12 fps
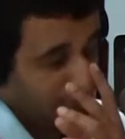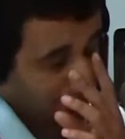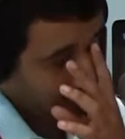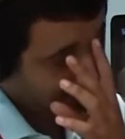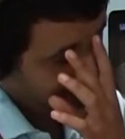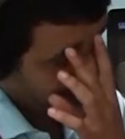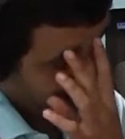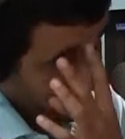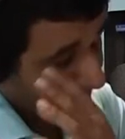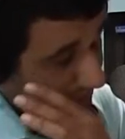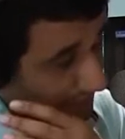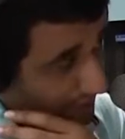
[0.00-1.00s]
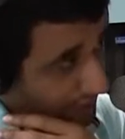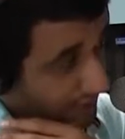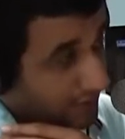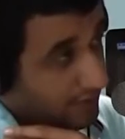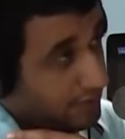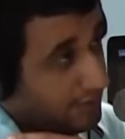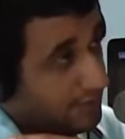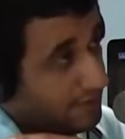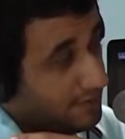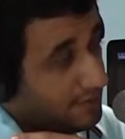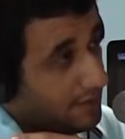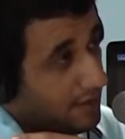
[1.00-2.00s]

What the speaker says: piece of paper where you